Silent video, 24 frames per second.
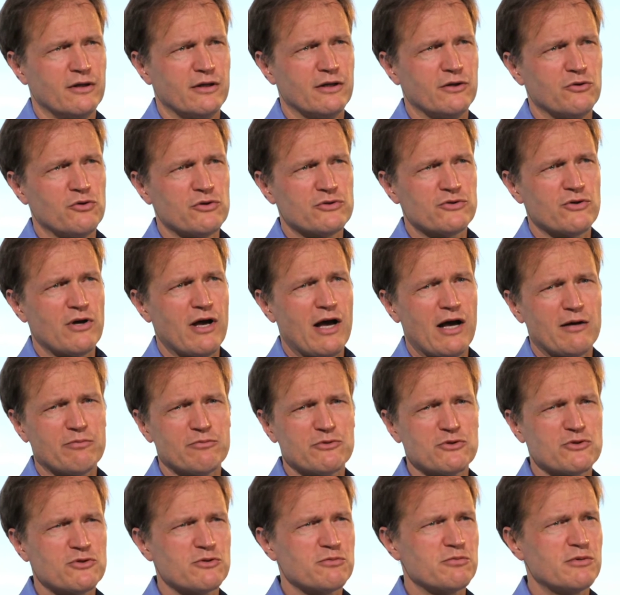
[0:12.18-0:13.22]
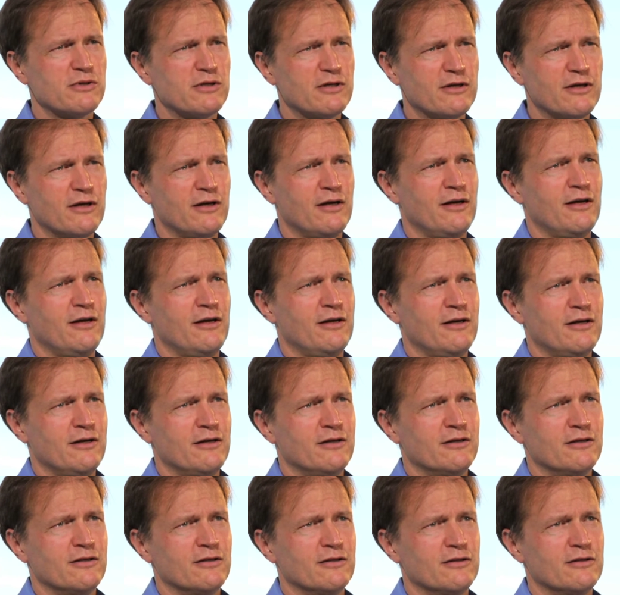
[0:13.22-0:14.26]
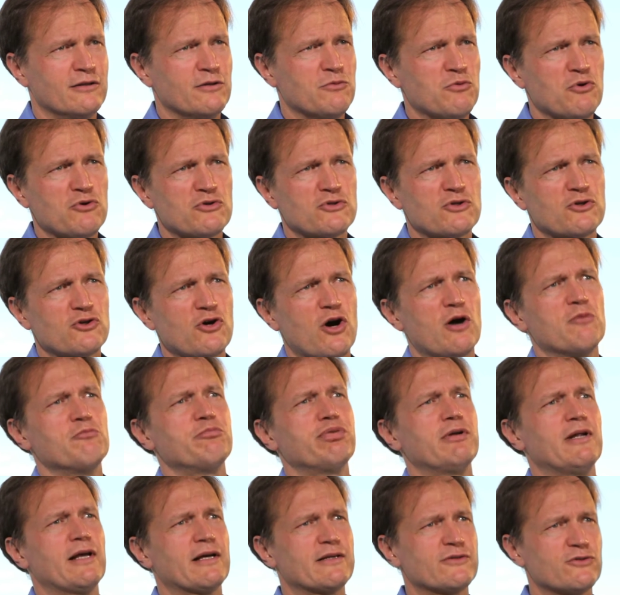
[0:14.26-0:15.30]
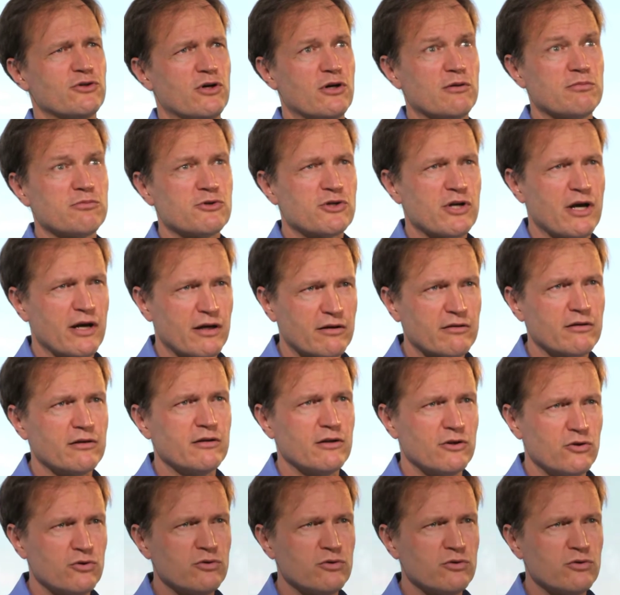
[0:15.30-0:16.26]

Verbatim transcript: And it also happens to be the most complex object in the